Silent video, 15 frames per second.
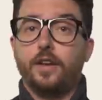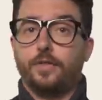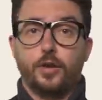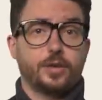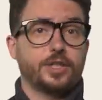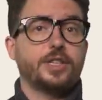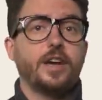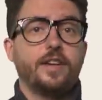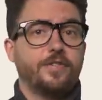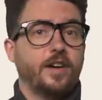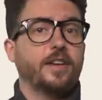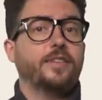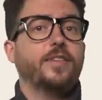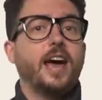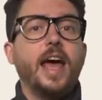If you're a sci
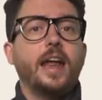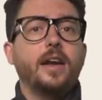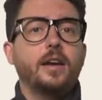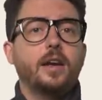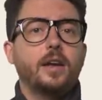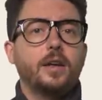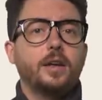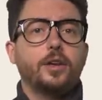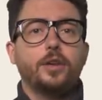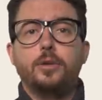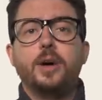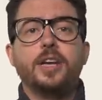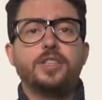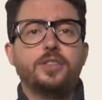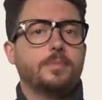fi fan,
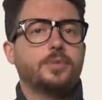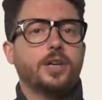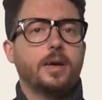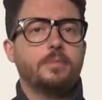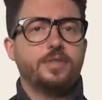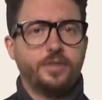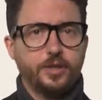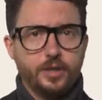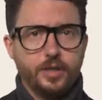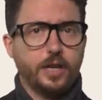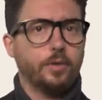you might sometimes feel